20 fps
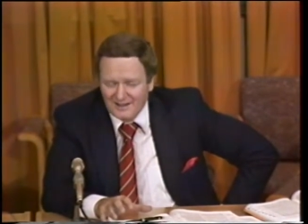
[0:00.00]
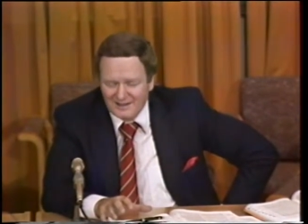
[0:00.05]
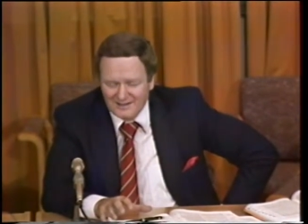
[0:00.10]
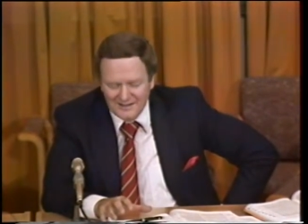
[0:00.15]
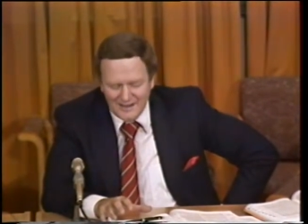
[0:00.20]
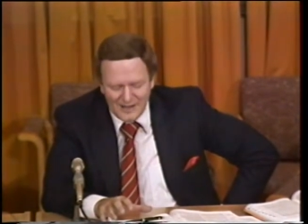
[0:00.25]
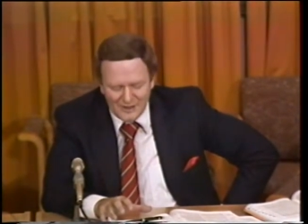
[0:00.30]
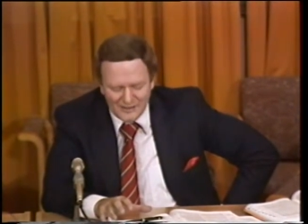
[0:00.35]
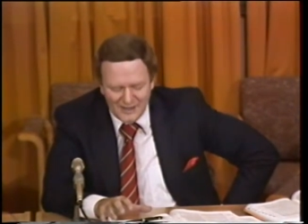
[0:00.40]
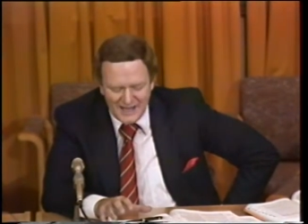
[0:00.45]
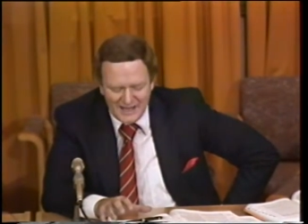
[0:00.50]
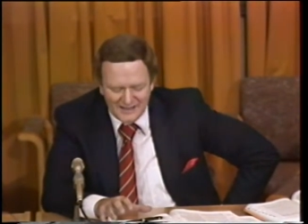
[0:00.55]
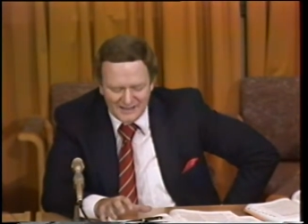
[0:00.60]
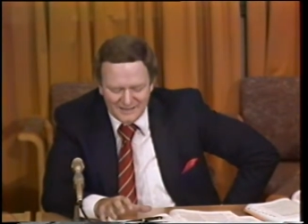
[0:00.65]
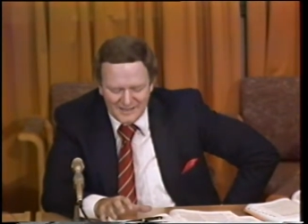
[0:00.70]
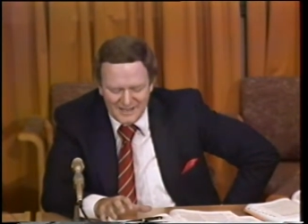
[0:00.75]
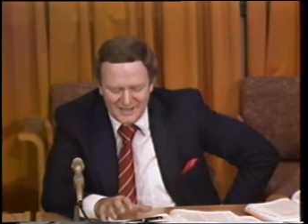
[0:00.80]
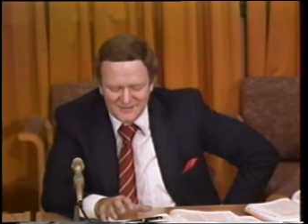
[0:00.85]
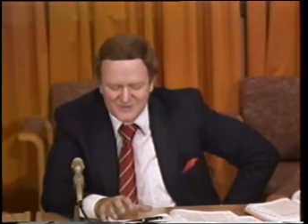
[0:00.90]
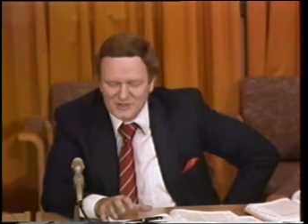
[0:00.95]
Now that
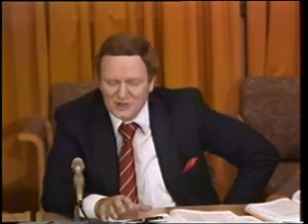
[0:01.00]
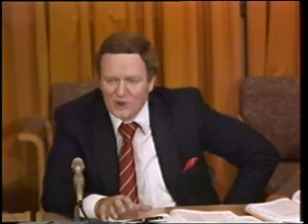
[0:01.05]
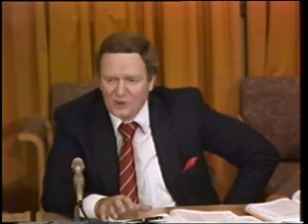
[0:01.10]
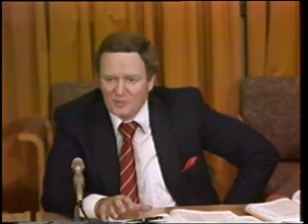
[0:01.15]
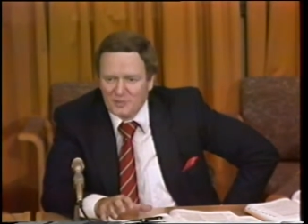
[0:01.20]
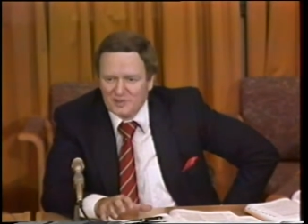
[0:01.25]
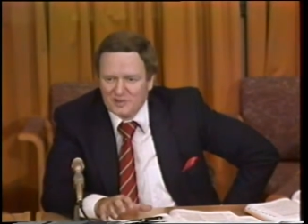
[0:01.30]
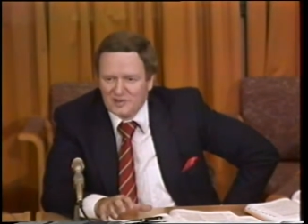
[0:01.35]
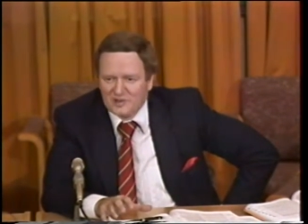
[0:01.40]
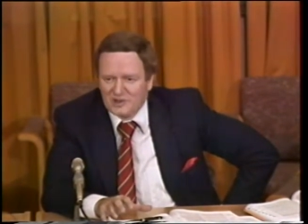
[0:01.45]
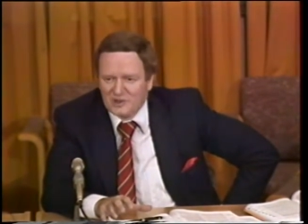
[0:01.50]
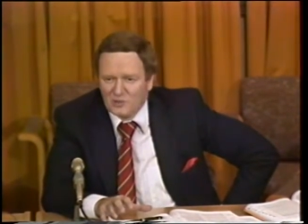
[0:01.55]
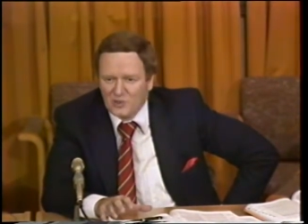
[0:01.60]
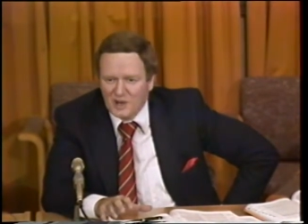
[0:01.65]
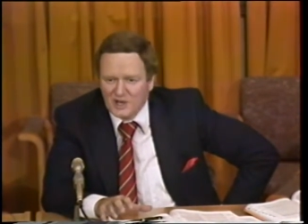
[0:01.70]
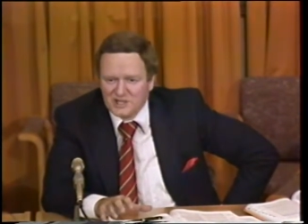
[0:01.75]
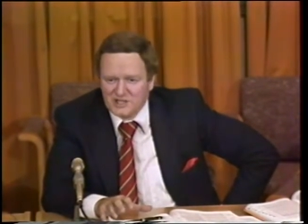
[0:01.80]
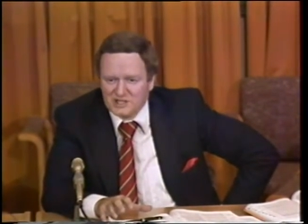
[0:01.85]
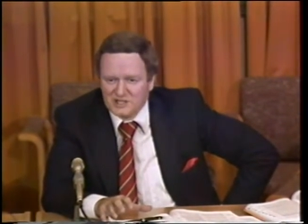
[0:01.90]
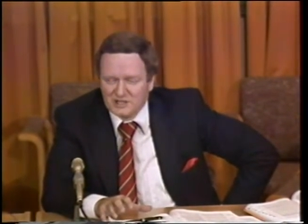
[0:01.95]
leaves open the
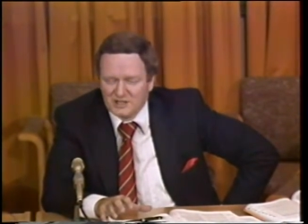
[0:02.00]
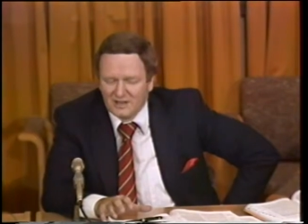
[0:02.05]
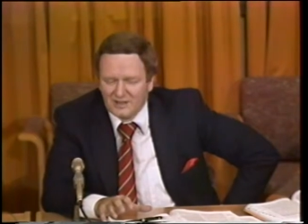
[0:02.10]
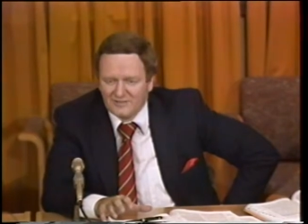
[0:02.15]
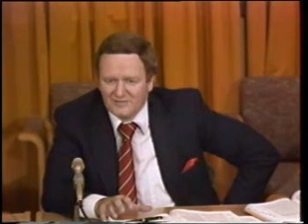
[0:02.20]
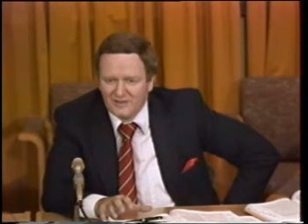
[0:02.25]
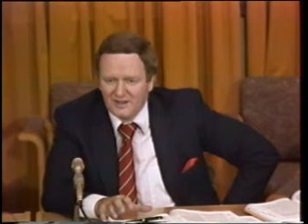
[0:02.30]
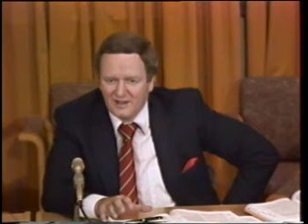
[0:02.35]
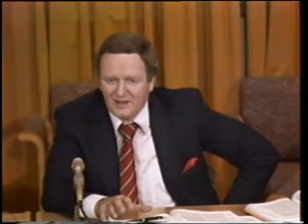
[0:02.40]
question of